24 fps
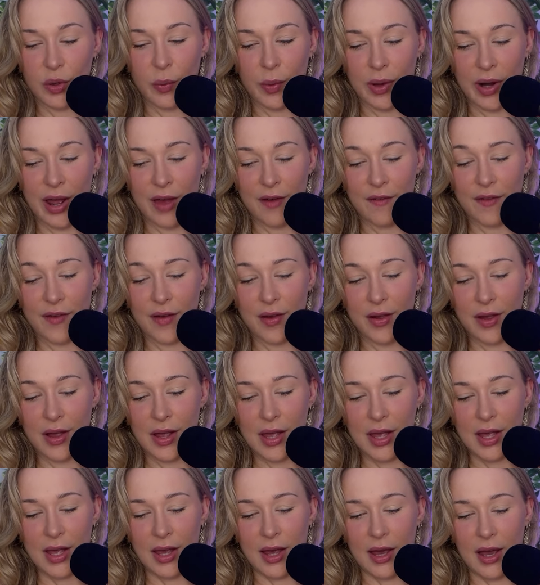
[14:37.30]
or whatever.
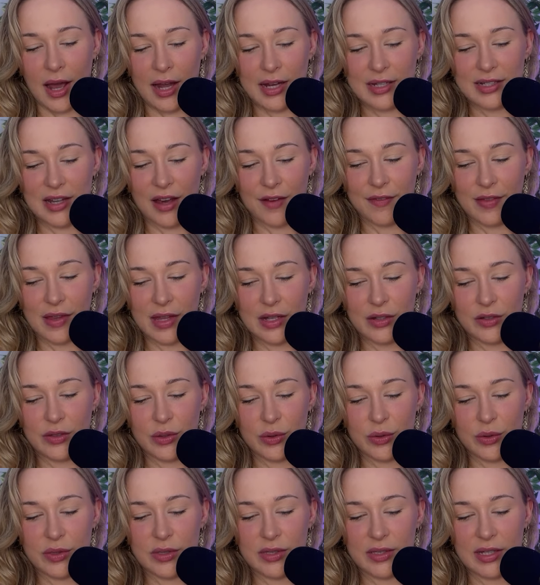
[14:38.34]
I definitely
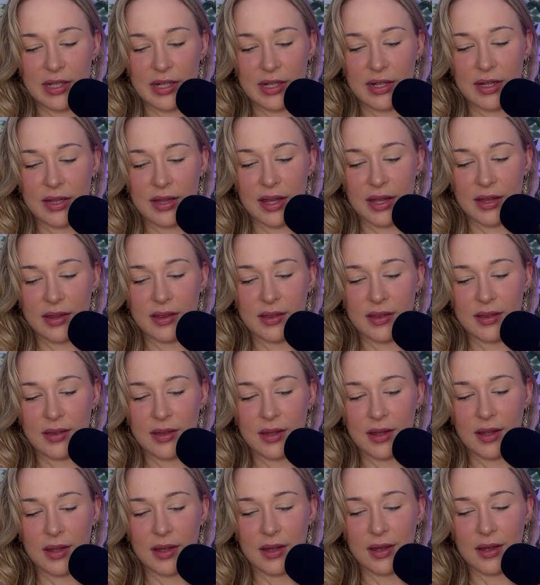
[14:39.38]
do see that
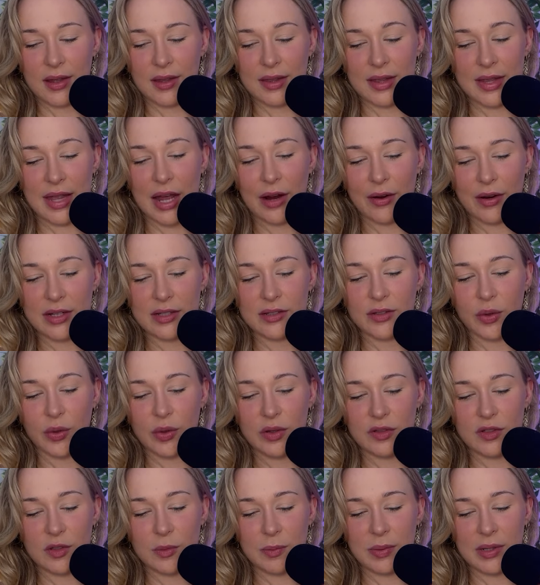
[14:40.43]
there is
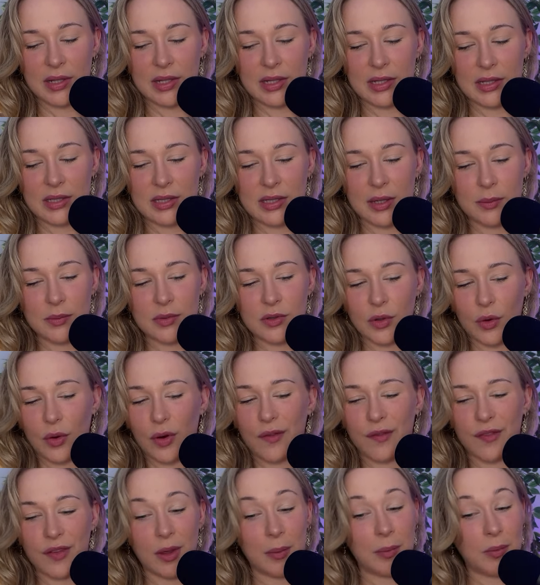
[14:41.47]
going to be some sort
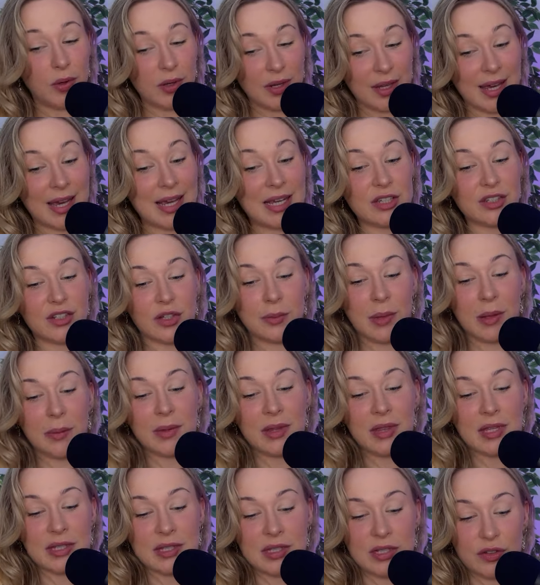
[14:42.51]
of communication. Maybe
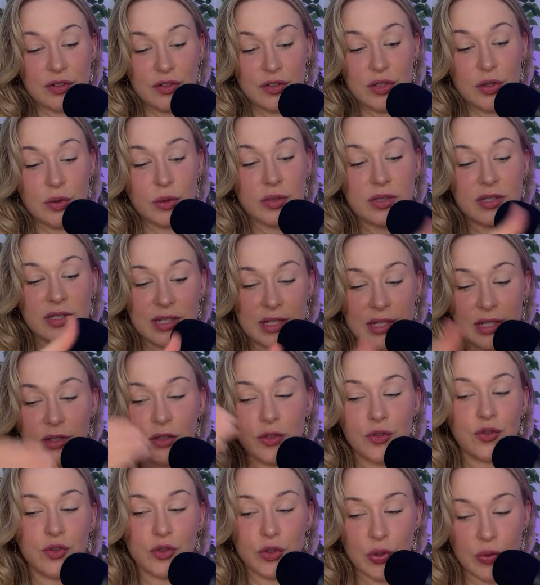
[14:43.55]
this is you seeing
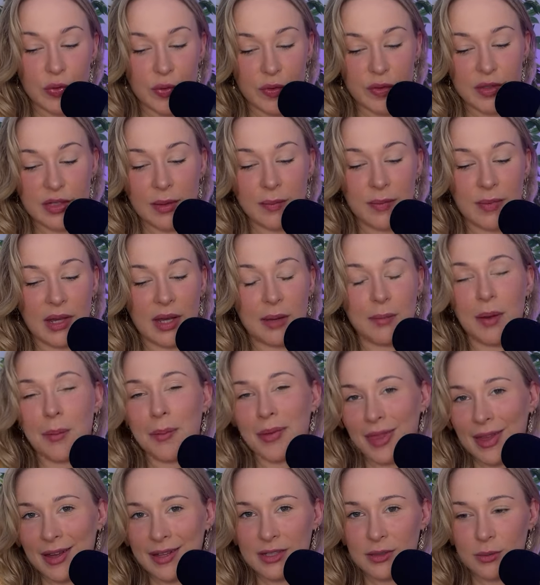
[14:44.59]
the truth of something and
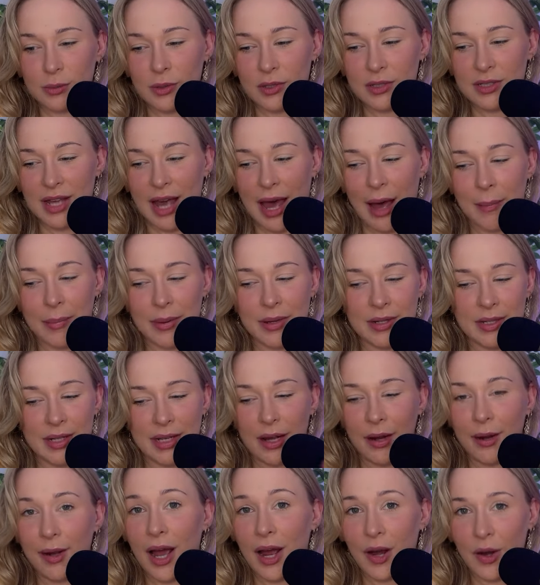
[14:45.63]
maybe that's what's happened
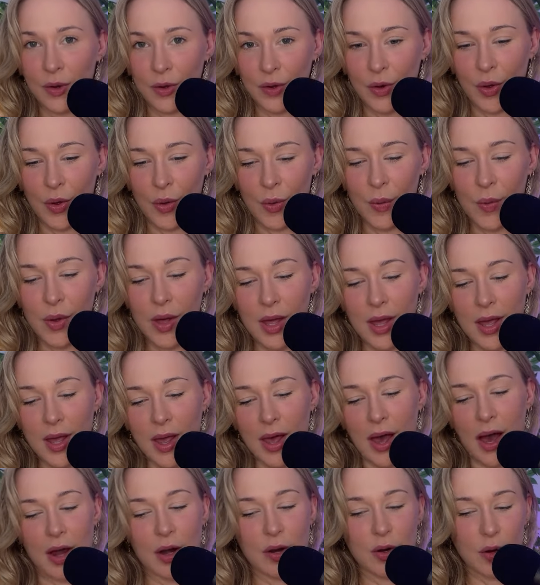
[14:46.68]
here. I don't know.
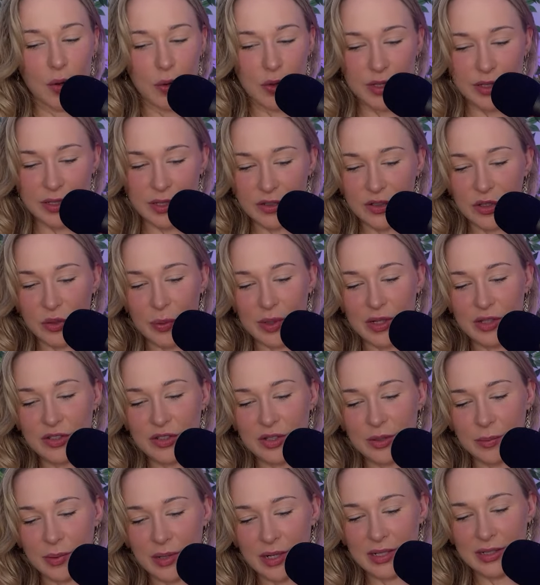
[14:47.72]
I don't know the
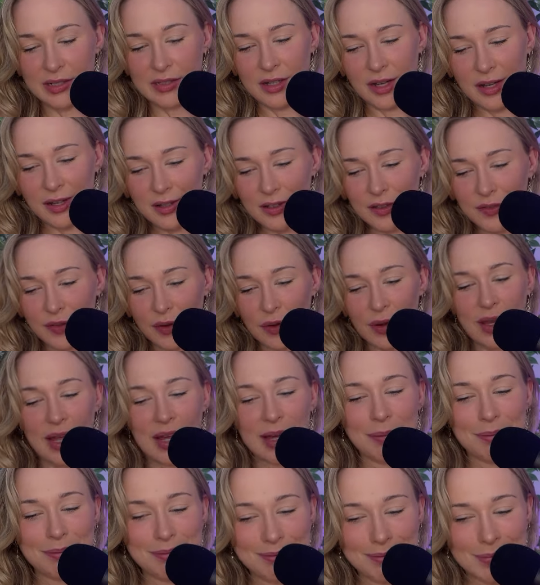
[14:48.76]
situation, but it does feel
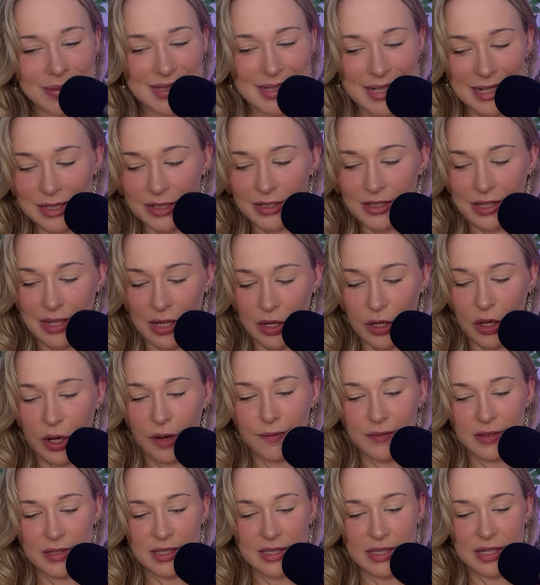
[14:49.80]
like potentially a
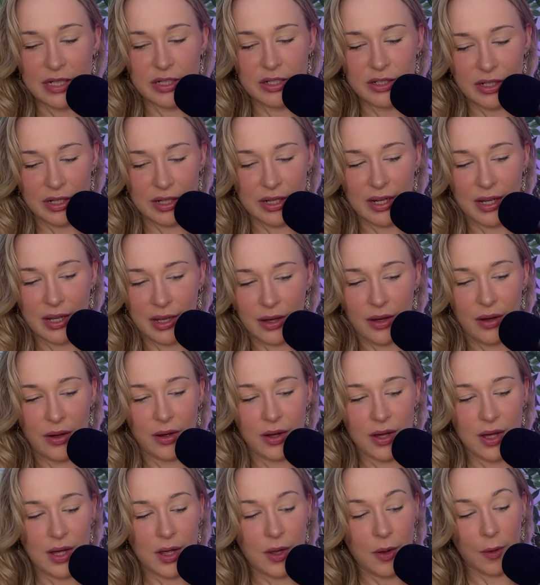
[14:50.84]
conversation here
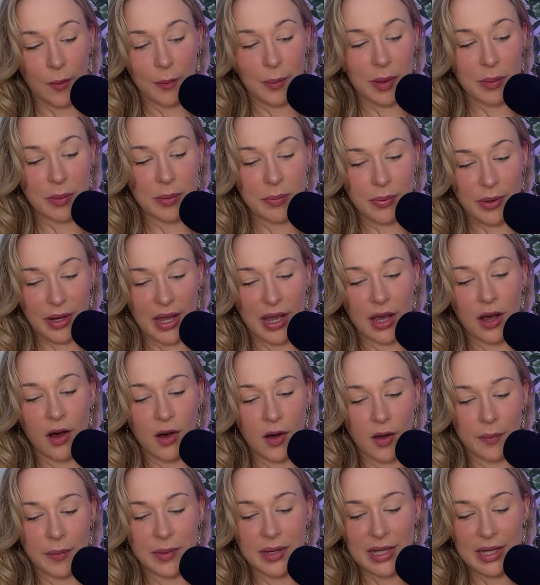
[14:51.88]
or maybe bringing
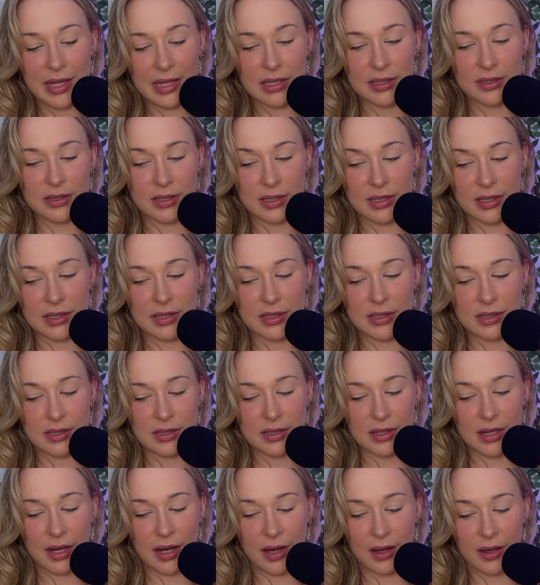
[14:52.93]
harmony into this
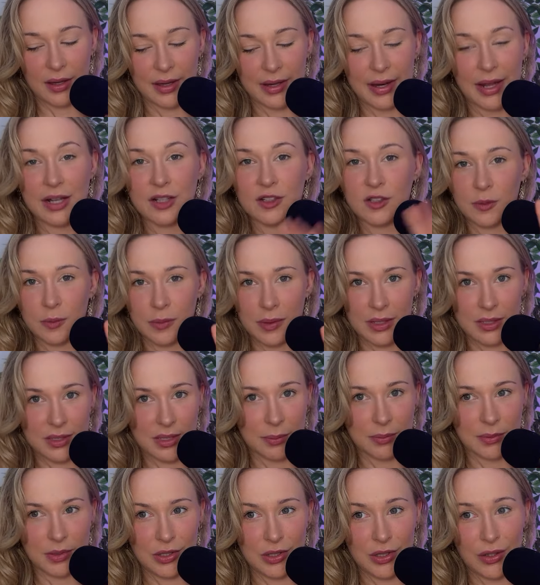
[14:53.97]
connection, but it's
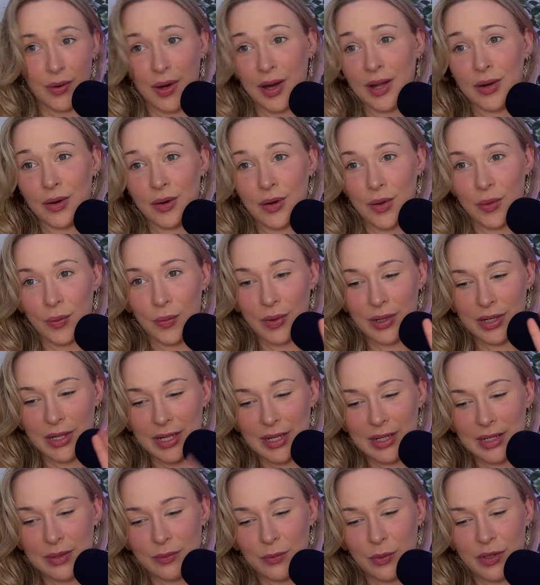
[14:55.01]
up to you. I don't know
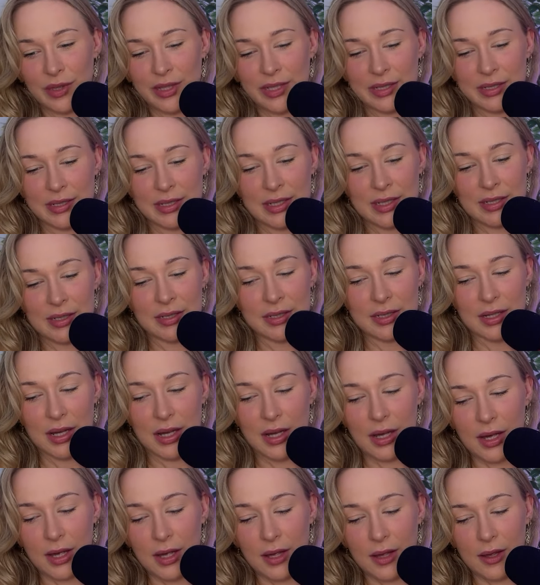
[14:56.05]
what this is.
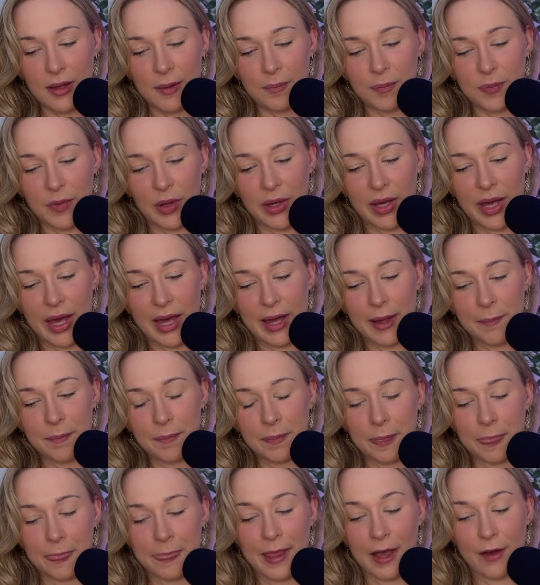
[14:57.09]
Okay.
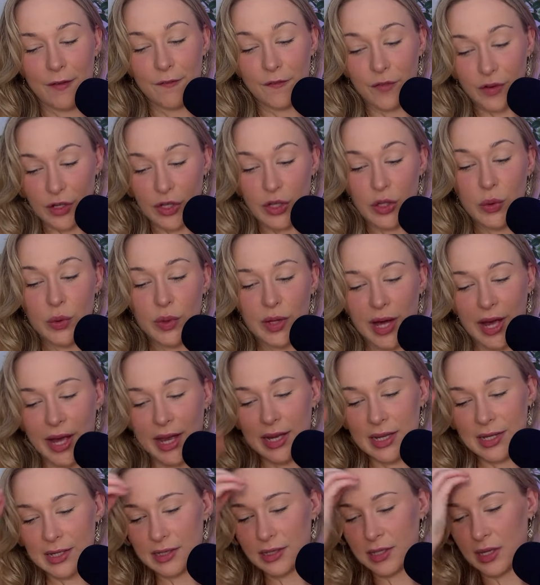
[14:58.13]
Now, for you
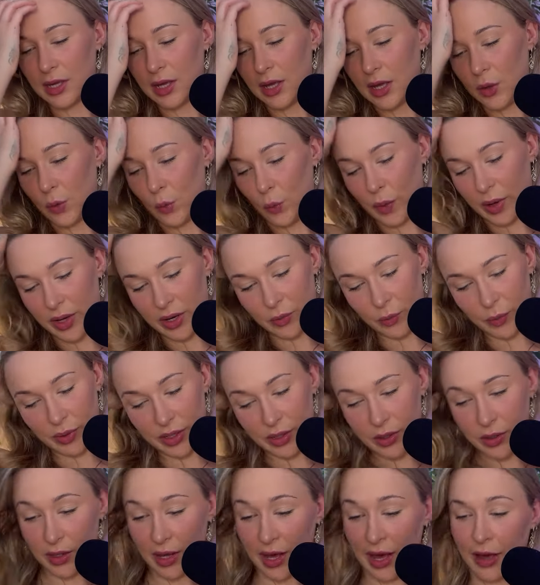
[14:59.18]
guys, when
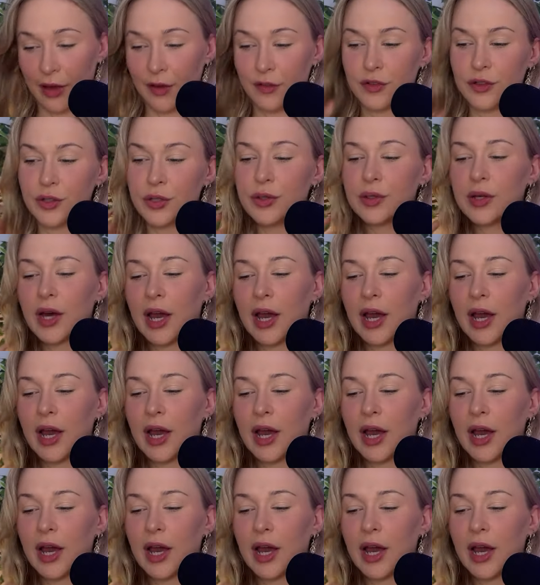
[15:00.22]
we have two